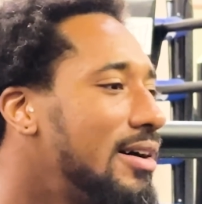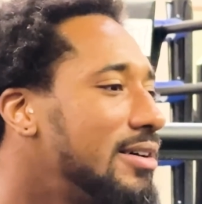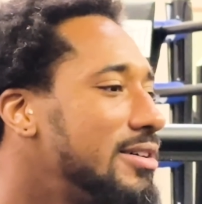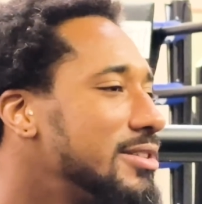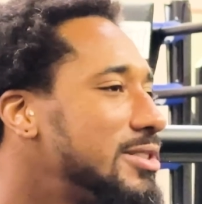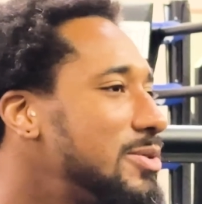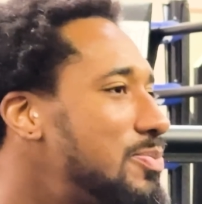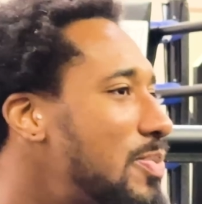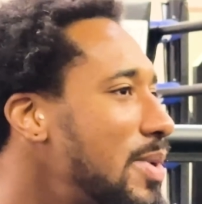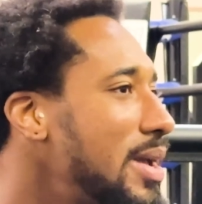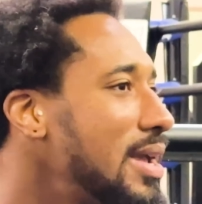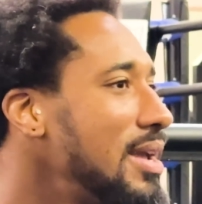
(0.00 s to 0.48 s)

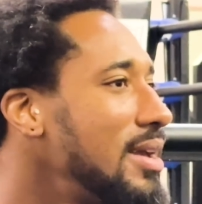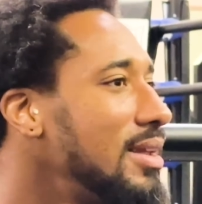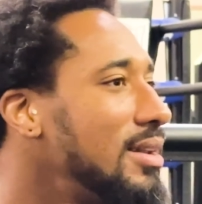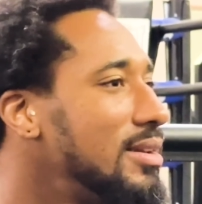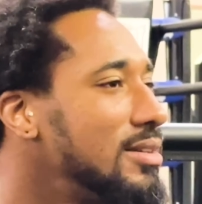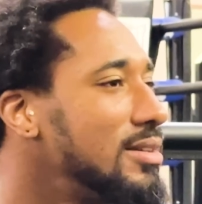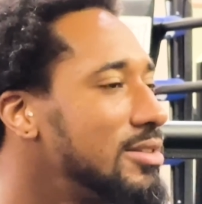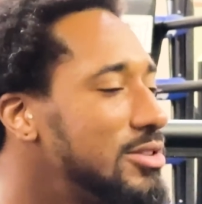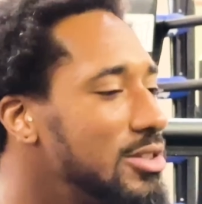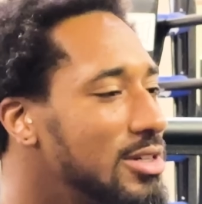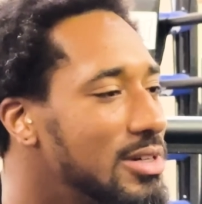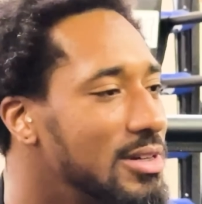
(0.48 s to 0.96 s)
speed,
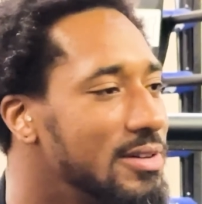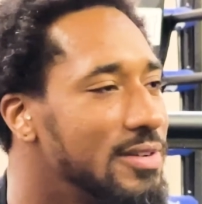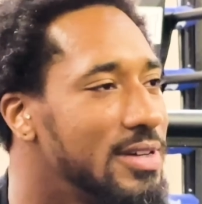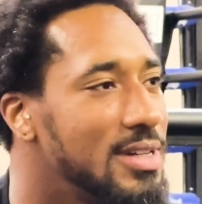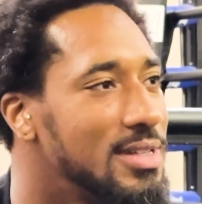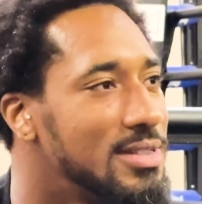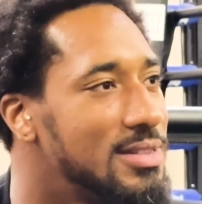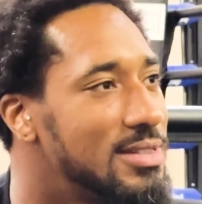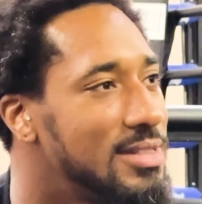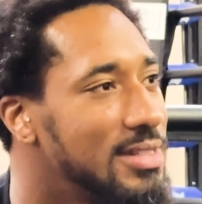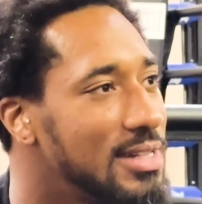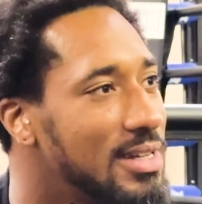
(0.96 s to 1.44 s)

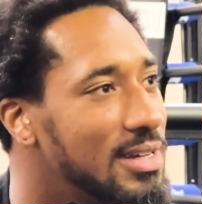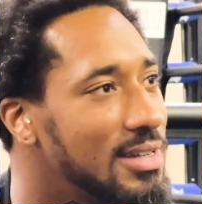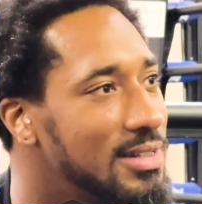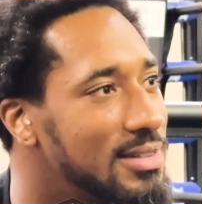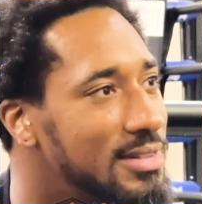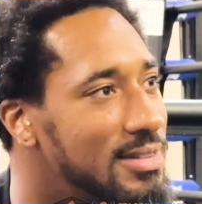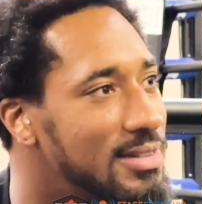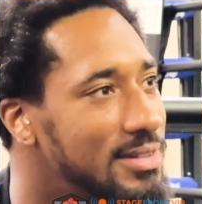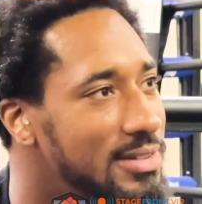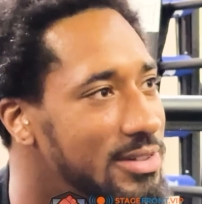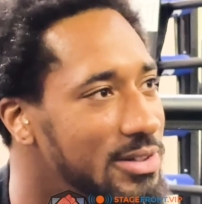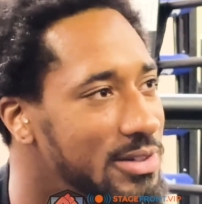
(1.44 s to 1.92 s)
endurance,
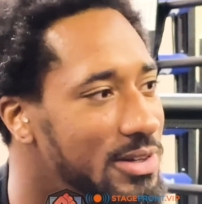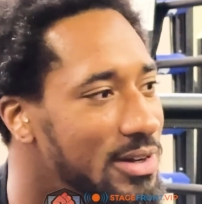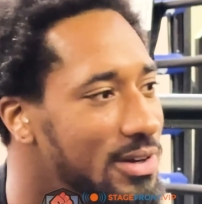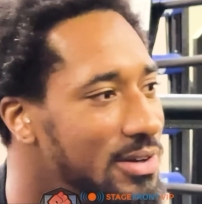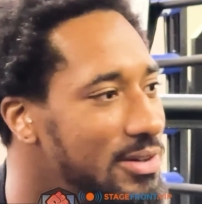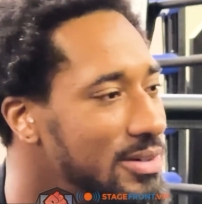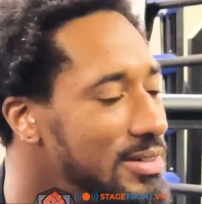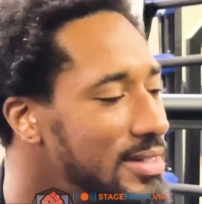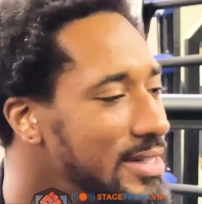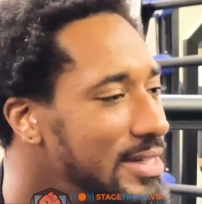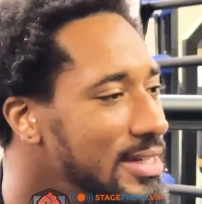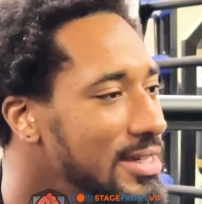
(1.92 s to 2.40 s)
and, you
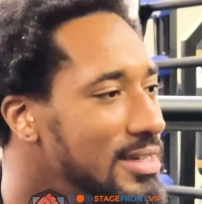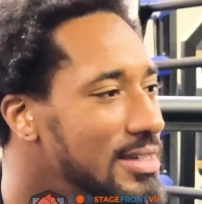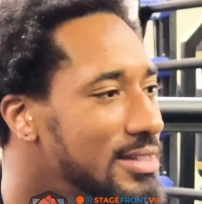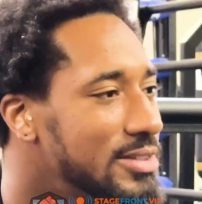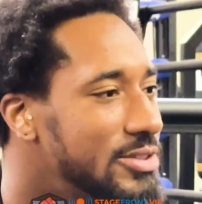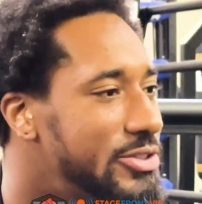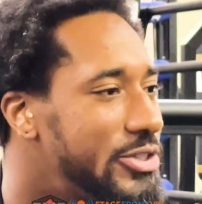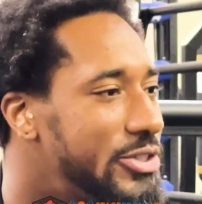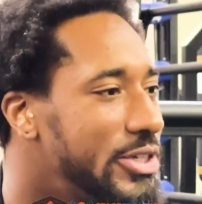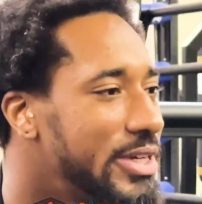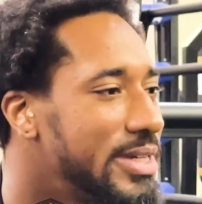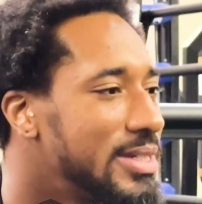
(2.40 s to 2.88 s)
know,
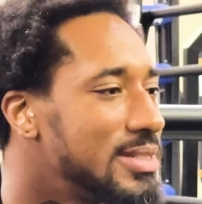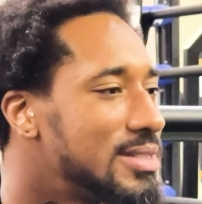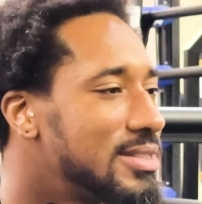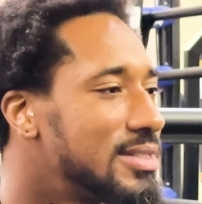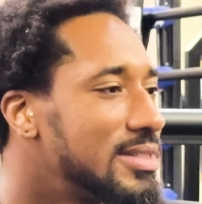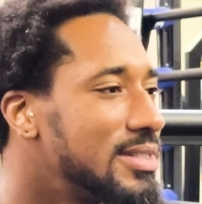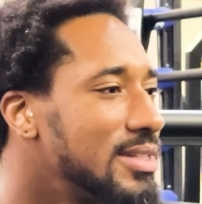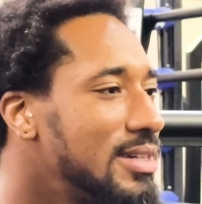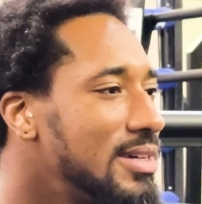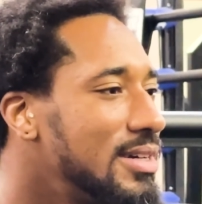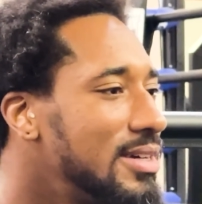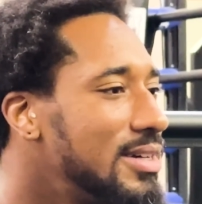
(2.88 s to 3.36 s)
just